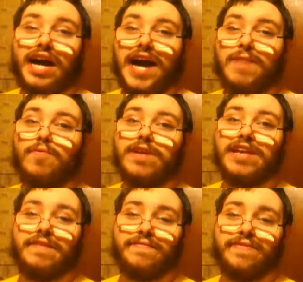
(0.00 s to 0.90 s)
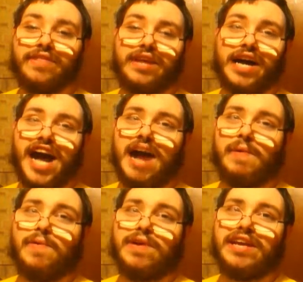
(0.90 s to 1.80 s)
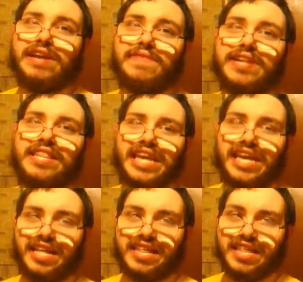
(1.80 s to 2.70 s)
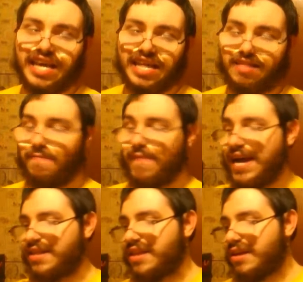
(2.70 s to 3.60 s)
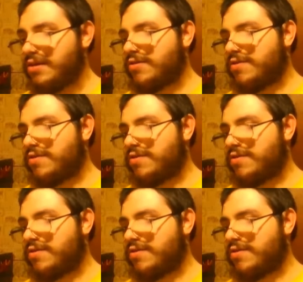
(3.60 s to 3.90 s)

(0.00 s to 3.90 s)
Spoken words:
I will give it this, is the fact that,